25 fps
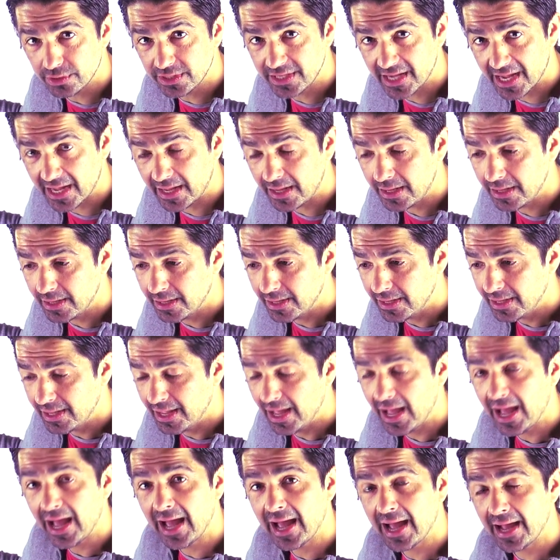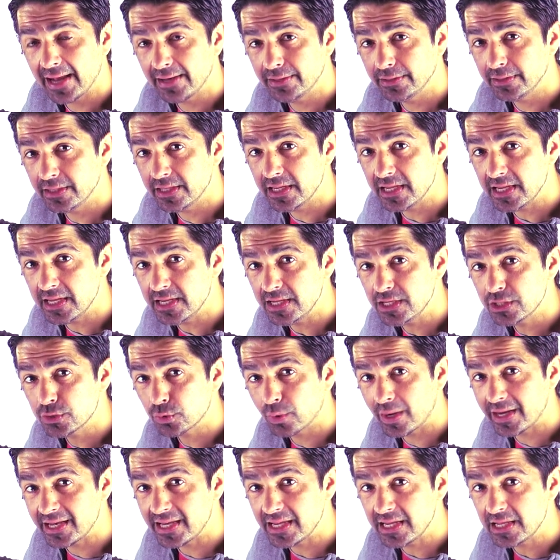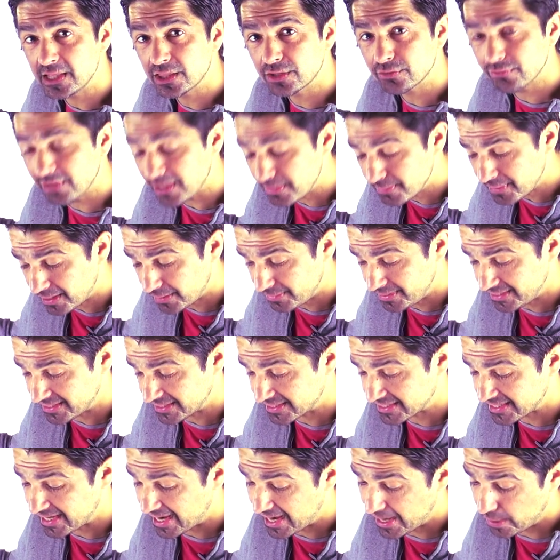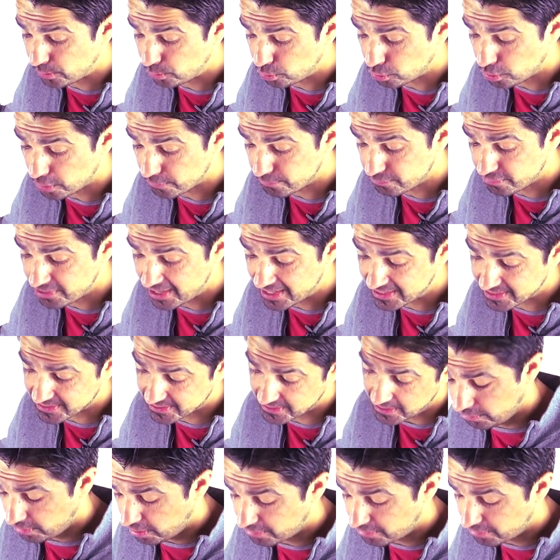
Yeah and the 23 millimeter tire will compress